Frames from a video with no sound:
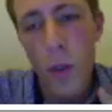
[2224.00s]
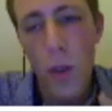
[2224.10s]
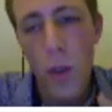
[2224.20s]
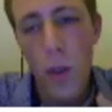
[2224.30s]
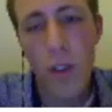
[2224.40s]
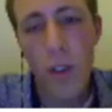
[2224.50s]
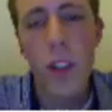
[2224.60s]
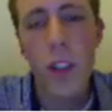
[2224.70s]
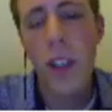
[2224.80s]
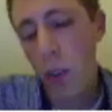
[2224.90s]
you can
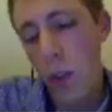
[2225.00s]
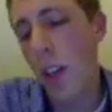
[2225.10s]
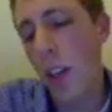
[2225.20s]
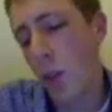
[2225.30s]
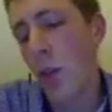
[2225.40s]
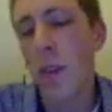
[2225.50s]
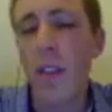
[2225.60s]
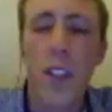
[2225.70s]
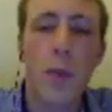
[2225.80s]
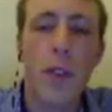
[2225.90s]
also be flexible if
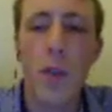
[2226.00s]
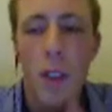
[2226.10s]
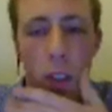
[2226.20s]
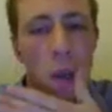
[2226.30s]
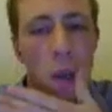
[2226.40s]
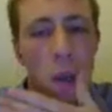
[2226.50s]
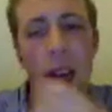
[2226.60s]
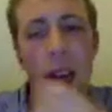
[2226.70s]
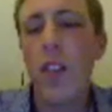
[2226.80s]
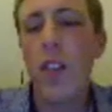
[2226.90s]
you want. And
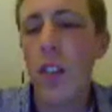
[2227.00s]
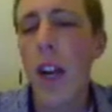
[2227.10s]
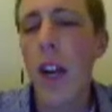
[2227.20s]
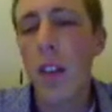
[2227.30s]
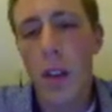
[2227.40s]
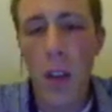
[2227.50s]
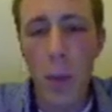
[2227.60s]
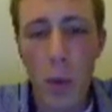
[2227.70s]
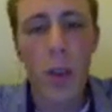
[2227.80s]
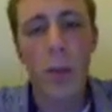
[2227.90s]
this is quite of an
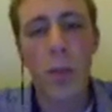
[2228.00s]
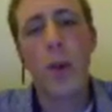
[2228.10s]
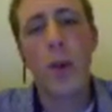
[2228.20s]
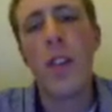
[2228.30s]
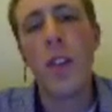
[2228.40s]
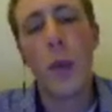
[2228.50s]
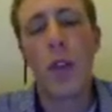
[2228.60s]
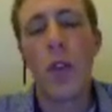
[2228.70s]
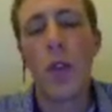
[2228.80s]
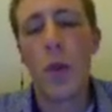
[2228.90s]
important point if you
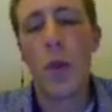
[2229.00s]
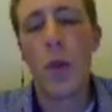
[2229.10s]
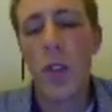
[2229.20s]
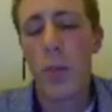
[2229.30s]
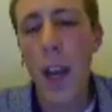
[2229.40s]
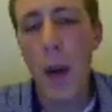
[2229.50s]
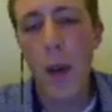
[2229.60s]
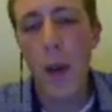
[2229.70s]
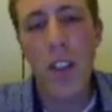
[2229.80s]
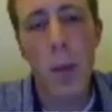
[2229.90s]
want to
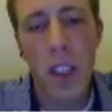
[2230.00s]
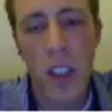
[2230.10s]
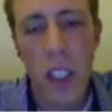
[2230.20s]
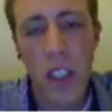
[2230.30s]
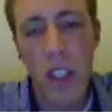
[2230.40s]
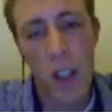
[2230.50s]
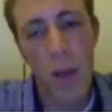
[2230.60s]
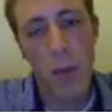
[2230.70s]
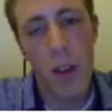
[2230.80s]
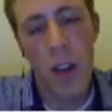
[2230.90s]
migrate some
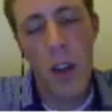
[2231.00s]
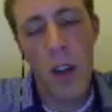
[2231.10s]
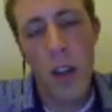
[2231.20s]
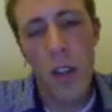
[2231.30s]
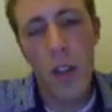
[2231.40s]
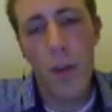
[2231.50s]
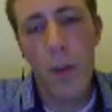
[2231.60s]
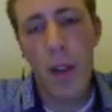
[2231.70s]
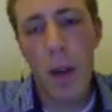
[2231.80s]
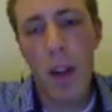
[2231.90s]
existing
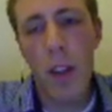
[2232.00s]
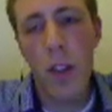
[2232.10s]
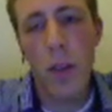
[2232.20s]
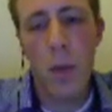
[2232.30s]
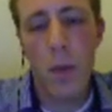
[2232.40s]
scripting, because